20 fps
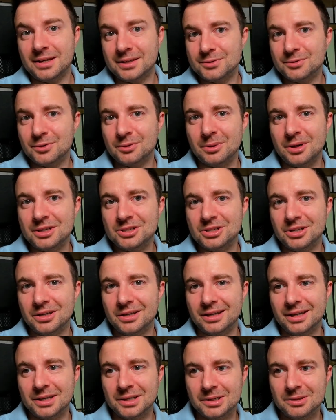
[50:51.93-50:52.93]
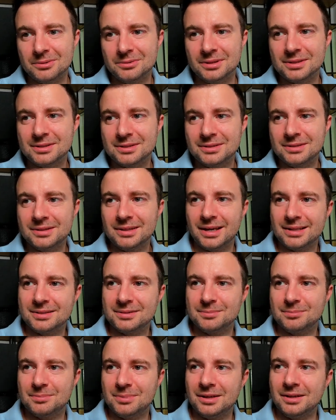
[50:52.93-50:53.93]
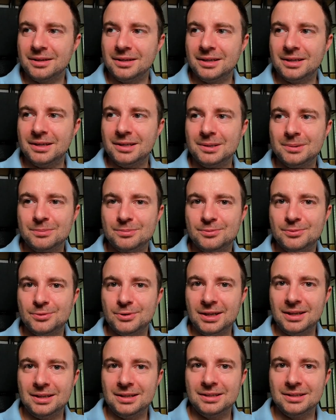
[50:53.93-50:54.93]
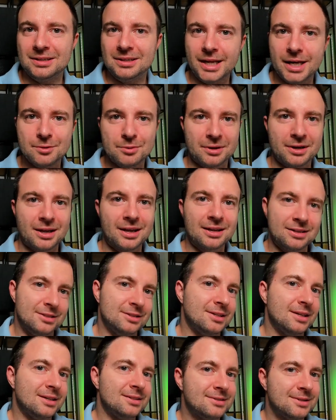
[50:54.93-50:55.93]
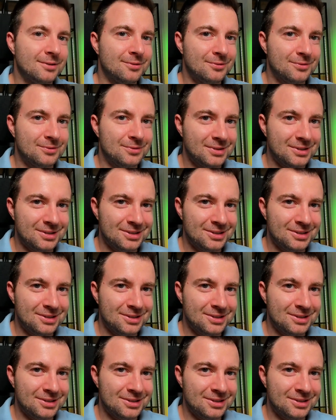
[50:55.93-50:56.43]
Thanks for watching, and I know this has been a pretty networking intensive